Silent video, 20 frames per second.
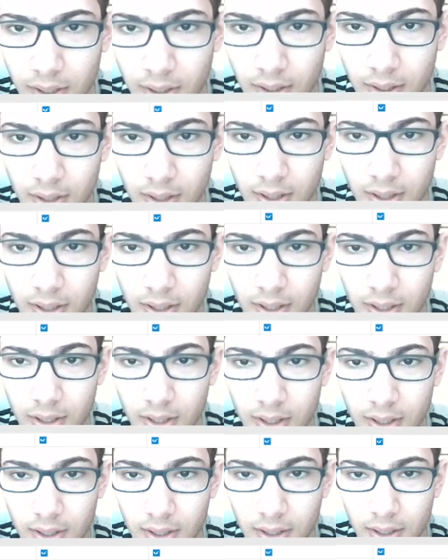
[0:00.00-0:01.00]
I
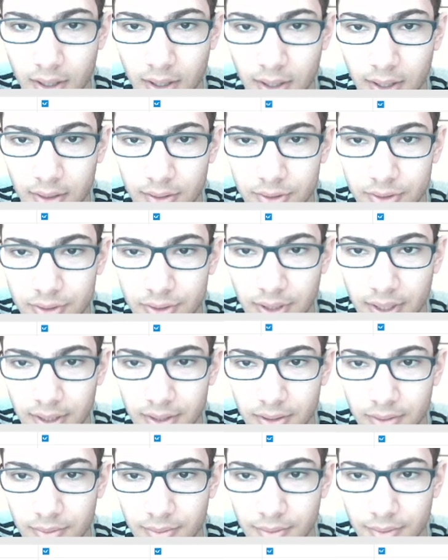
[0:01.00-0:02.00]
just like.
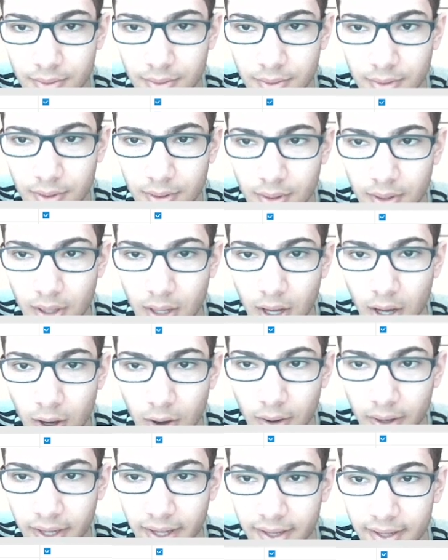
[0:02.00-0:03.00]

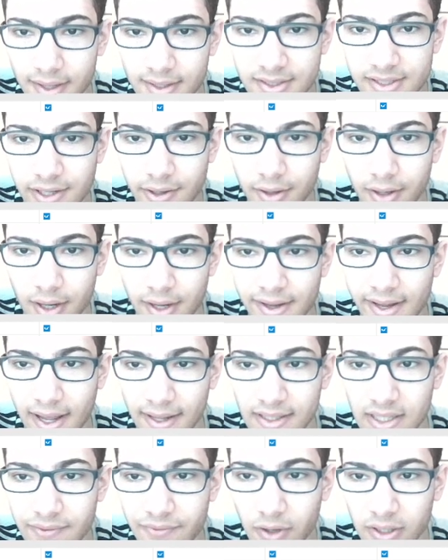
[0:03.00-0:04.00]
Oh, okay, it's here. Yeah,
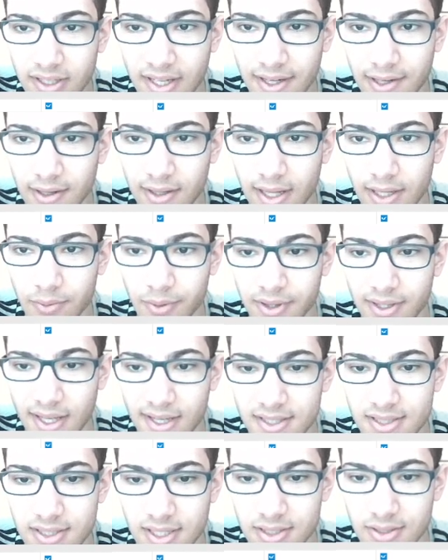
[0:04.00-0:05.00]
default can collide with
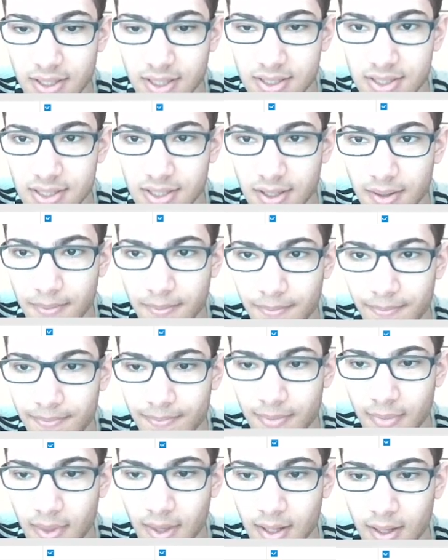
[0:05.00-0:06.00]
test, as you can see.
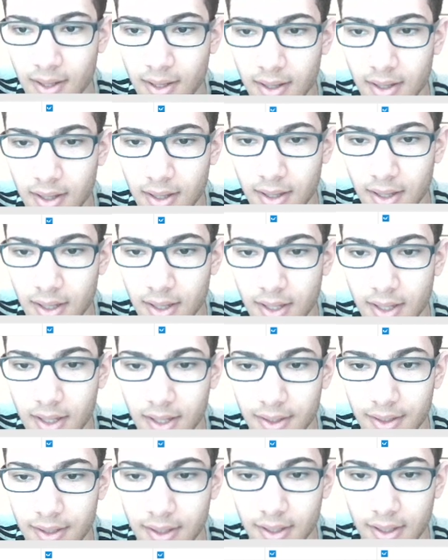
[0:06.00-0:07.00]

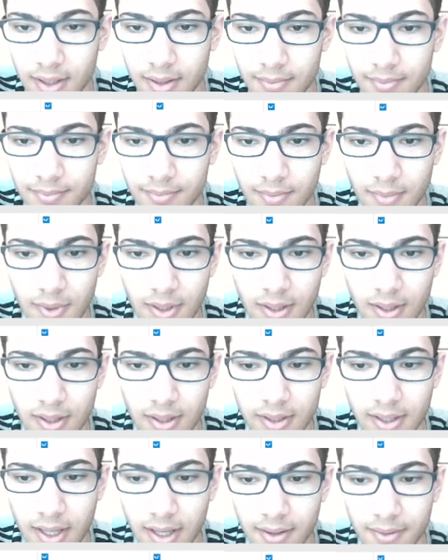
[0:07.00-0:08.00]
And
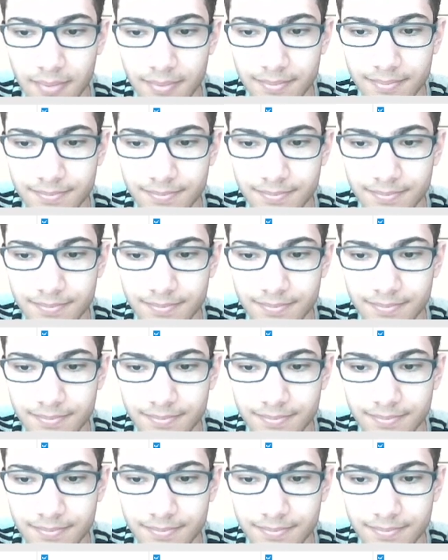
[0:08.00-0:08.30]
yeah.